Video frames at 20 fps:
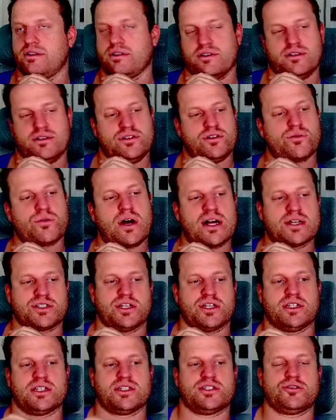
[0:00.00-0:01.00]
you're watching
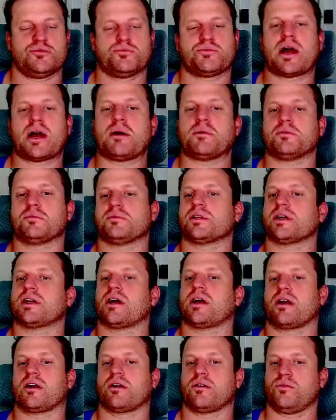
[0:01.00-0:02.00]
this, you probably
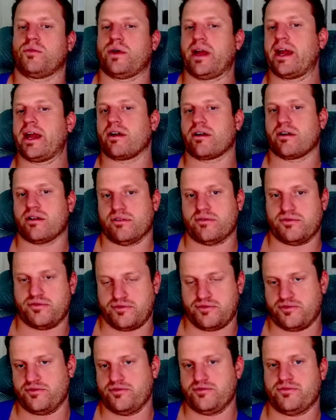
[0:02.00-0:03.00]
are aware of
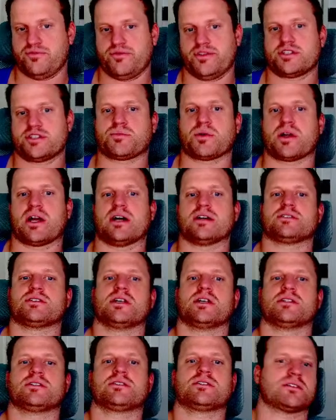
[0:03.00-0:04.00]
this
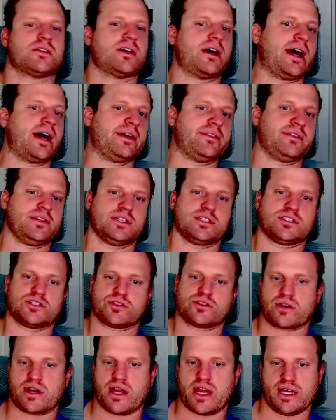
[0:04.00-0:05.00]
process. I think it's
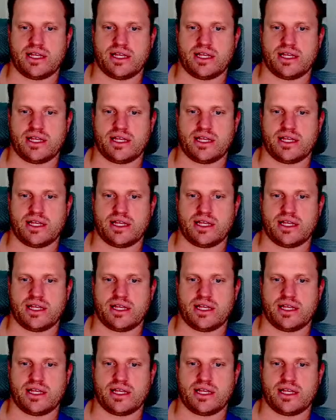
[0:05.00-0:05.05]
great.